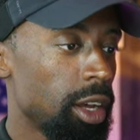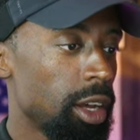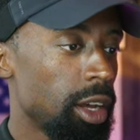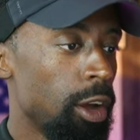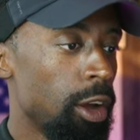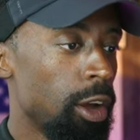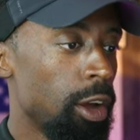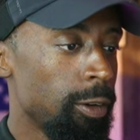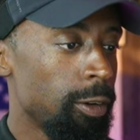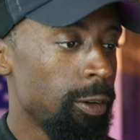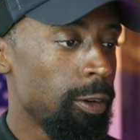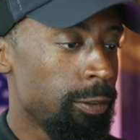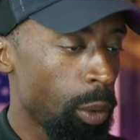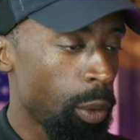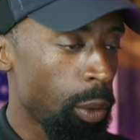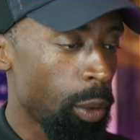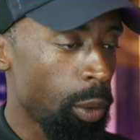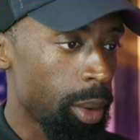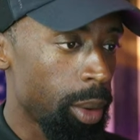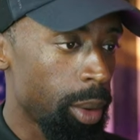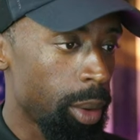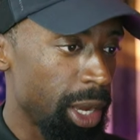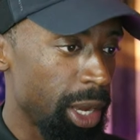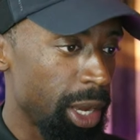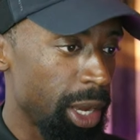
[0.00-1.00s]
for
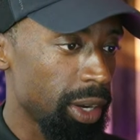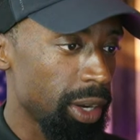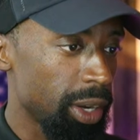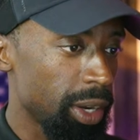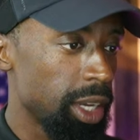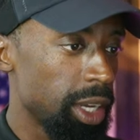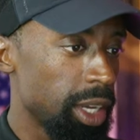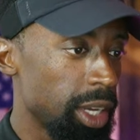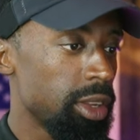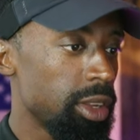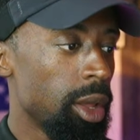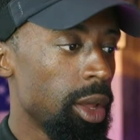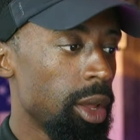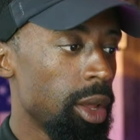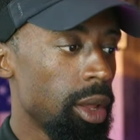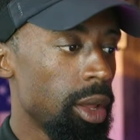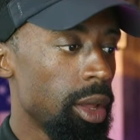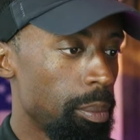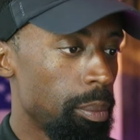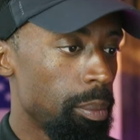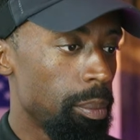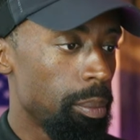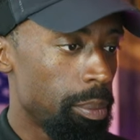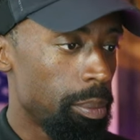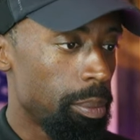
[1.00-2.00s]
Americans
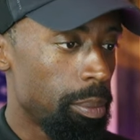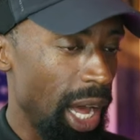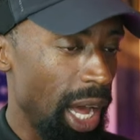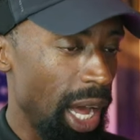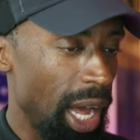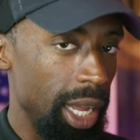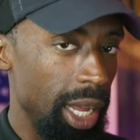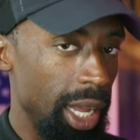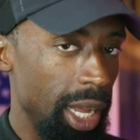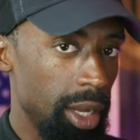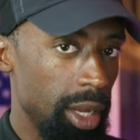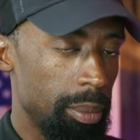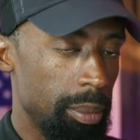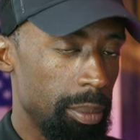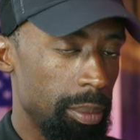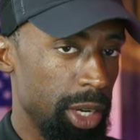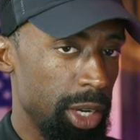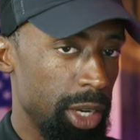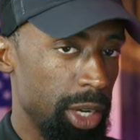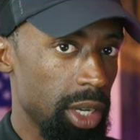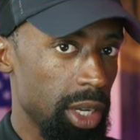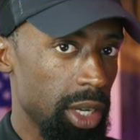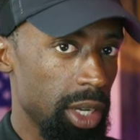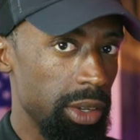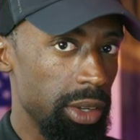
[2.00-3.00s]
by
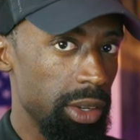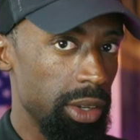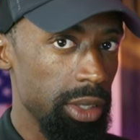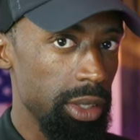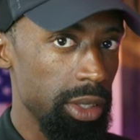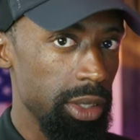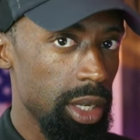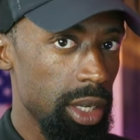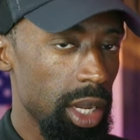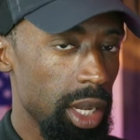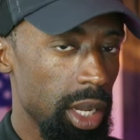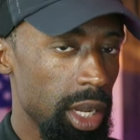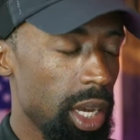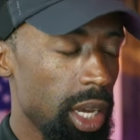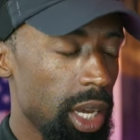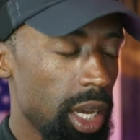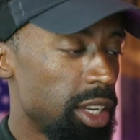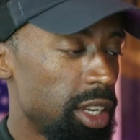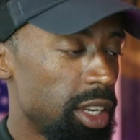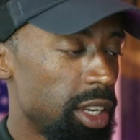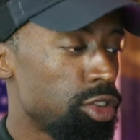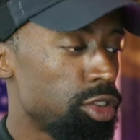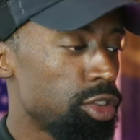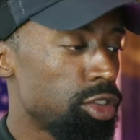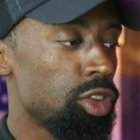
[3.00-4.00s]
Americans. And this is the
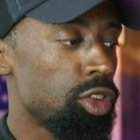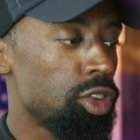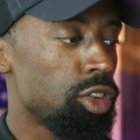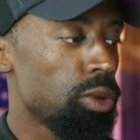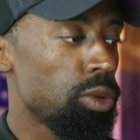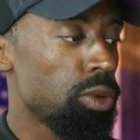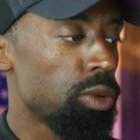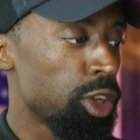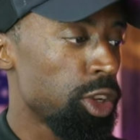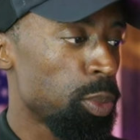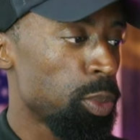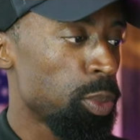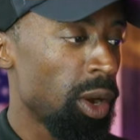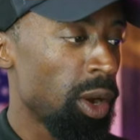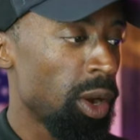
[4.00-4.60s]
greatest part.